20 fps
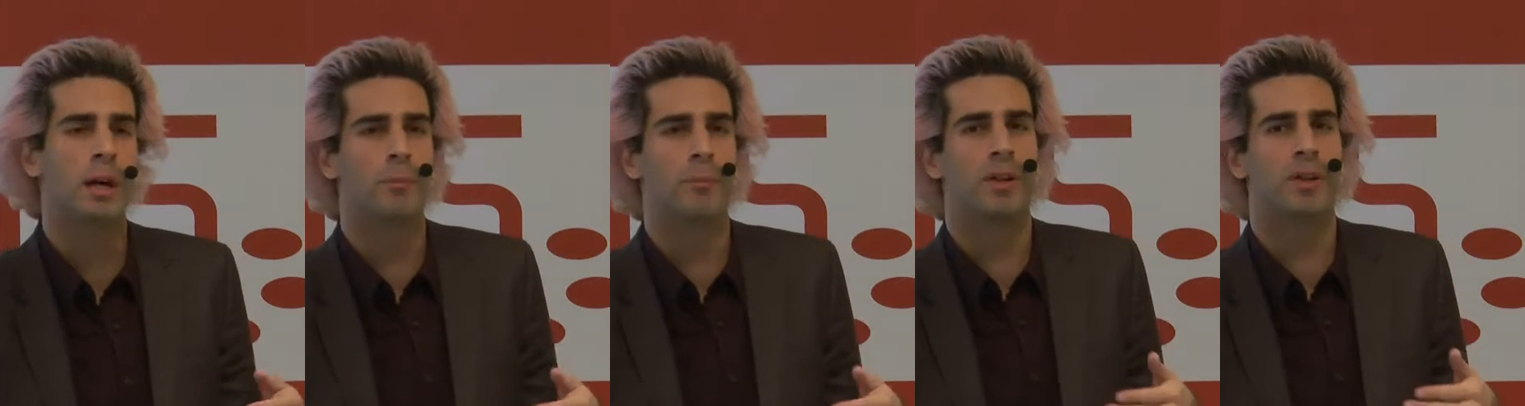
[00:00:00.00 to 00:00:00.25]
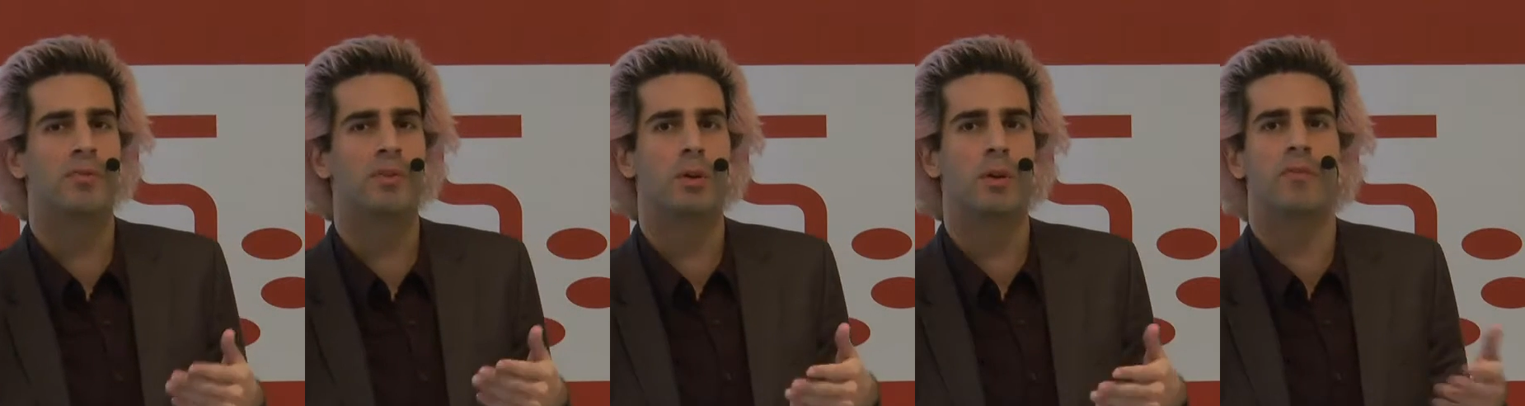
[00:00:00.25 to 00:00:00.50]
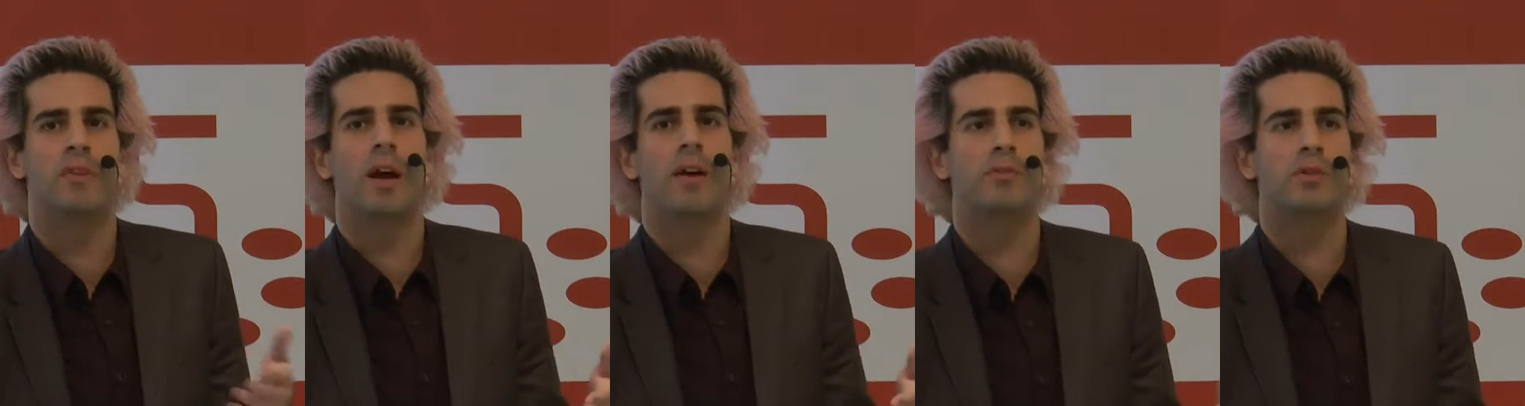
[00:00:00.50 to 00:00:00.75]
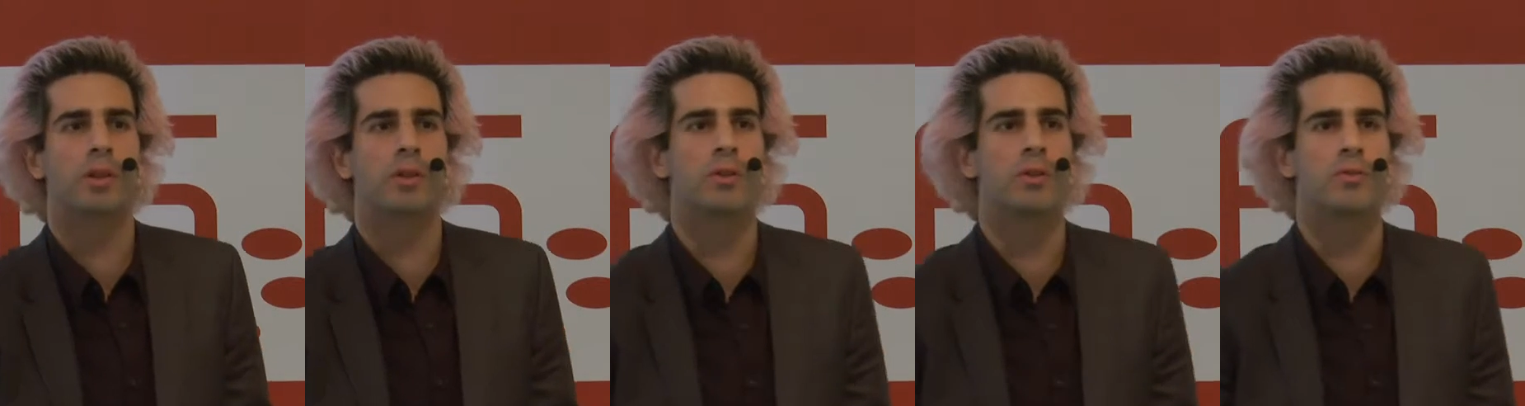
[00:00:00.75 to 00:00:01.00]
But if you have
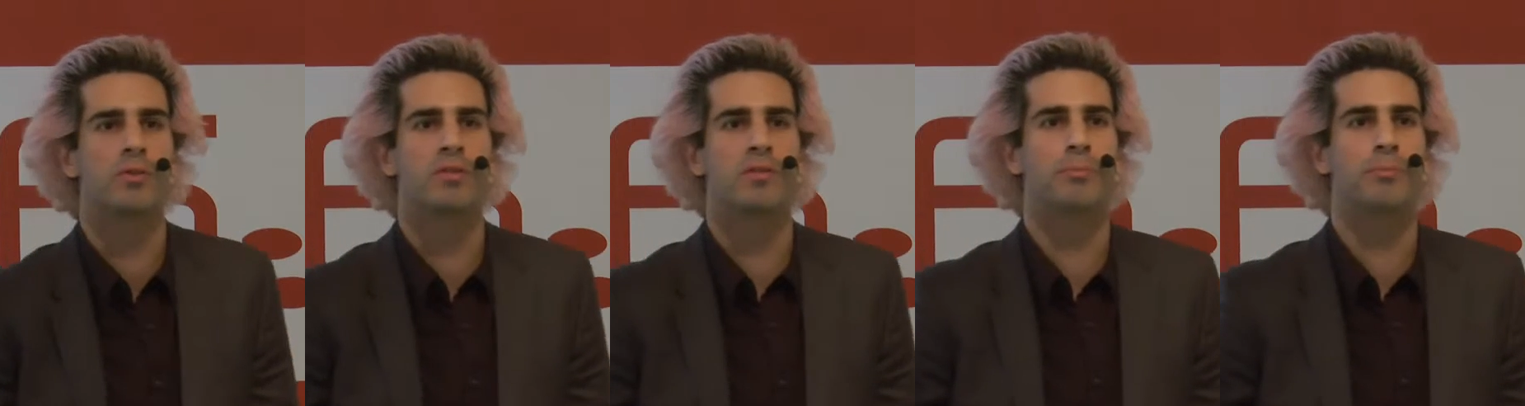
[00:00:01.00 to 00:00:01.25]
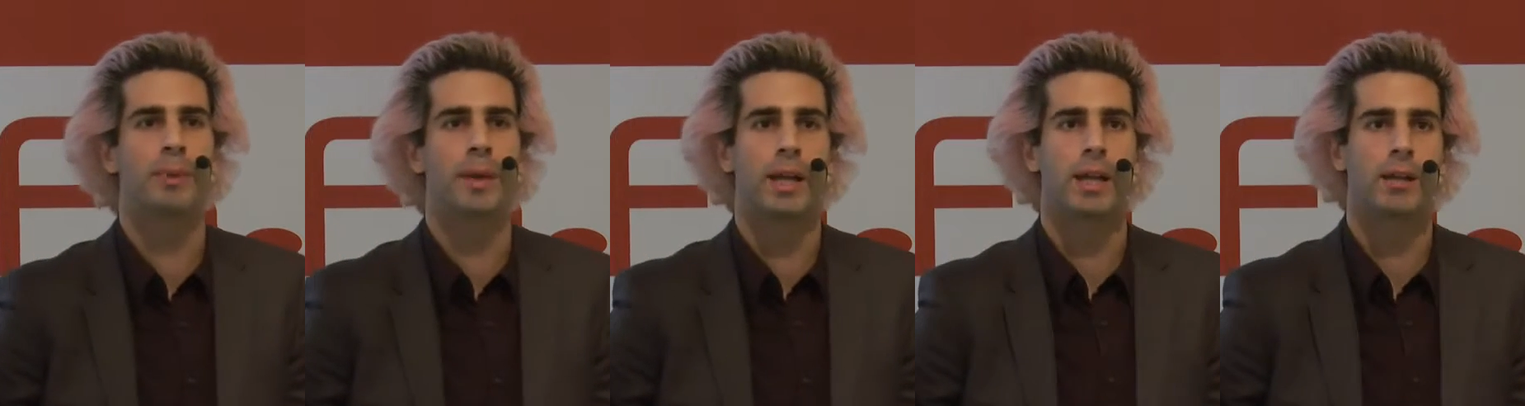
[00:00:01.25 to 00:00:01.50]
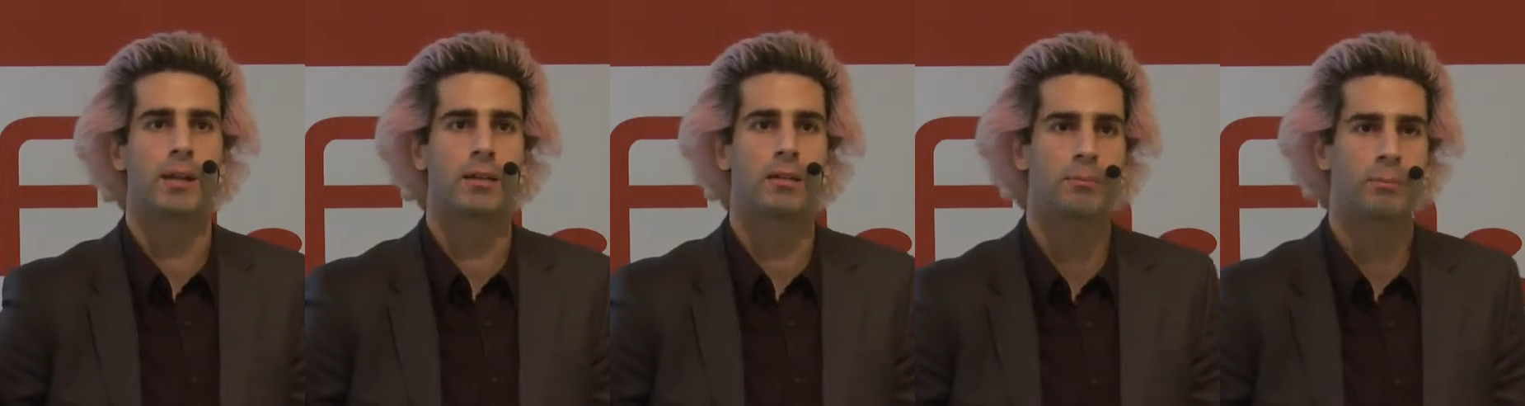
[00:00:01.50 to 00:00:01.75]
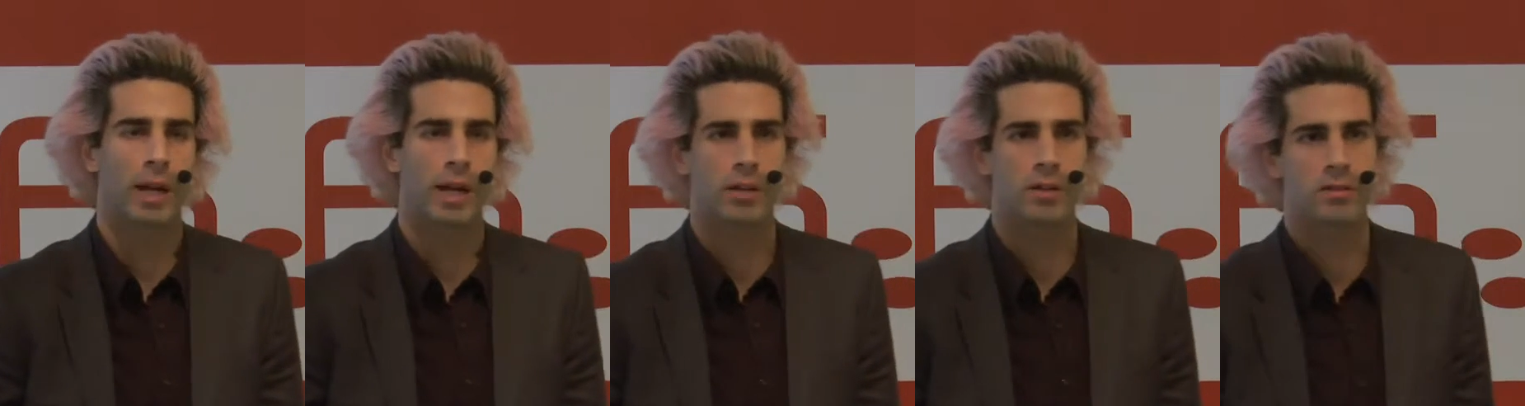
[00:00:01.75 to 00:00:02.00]
ever used Bing,
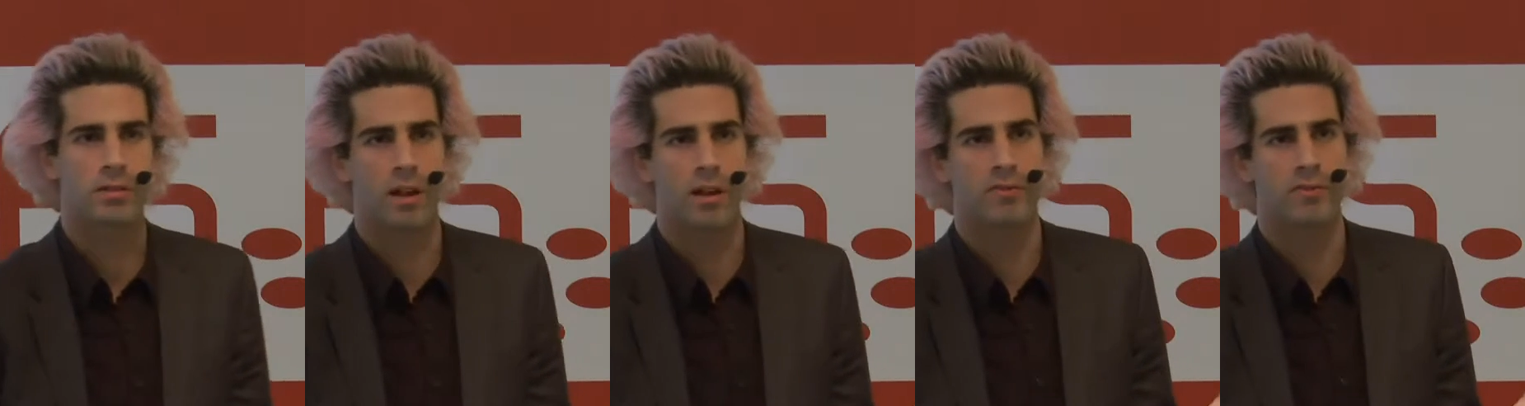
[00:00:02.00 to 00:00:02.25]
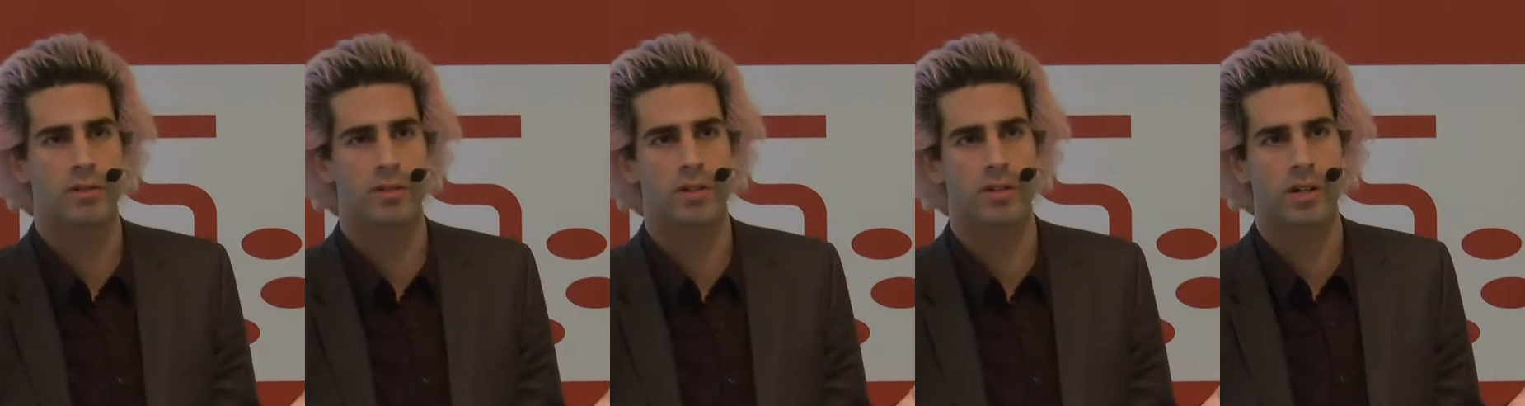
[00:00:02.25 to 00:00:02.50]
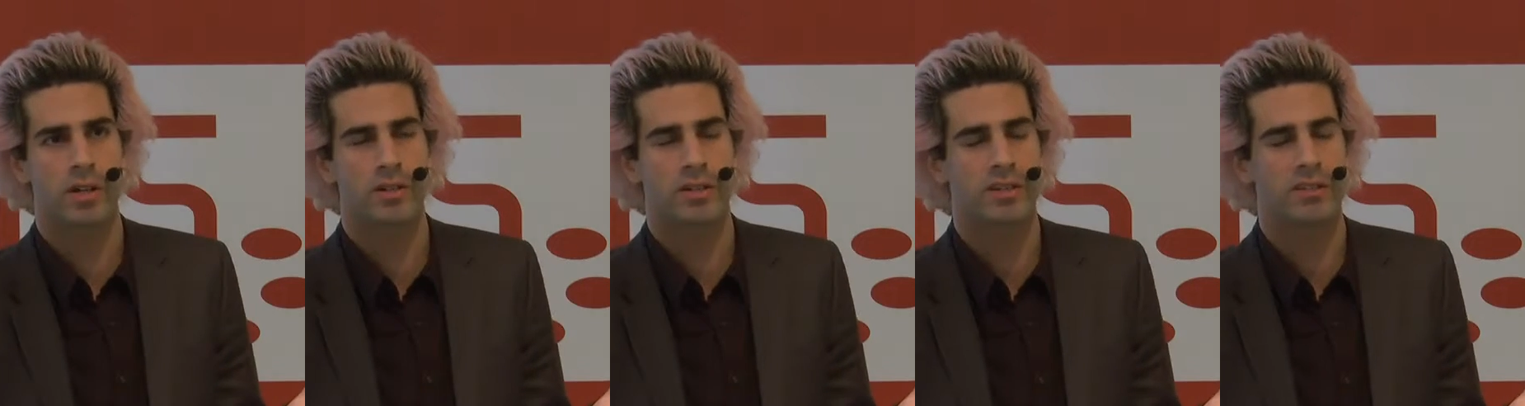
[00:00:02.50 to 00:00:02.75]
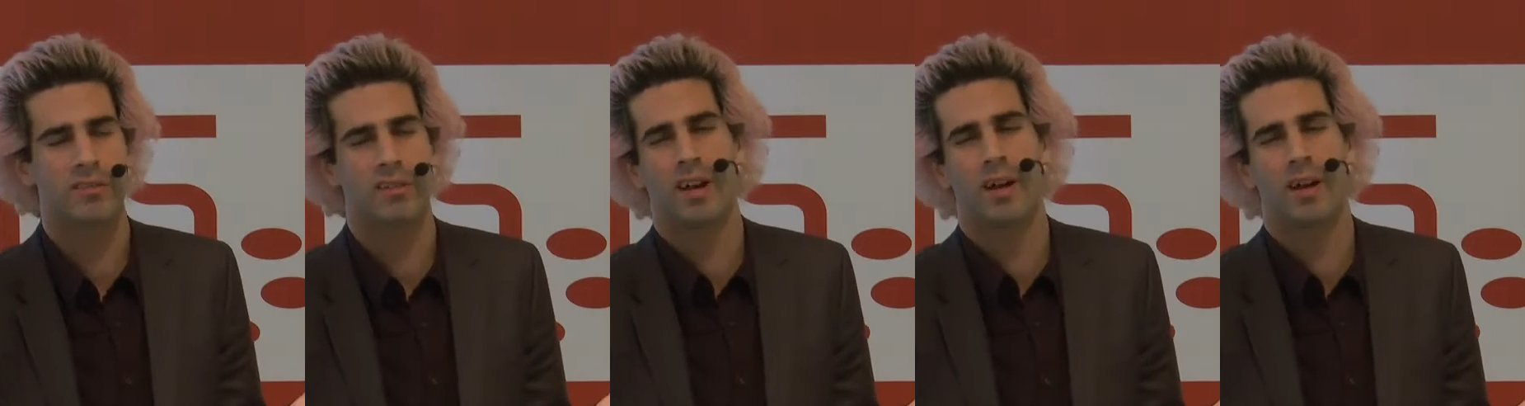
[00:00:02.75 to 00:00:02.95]
Microsoft search engine,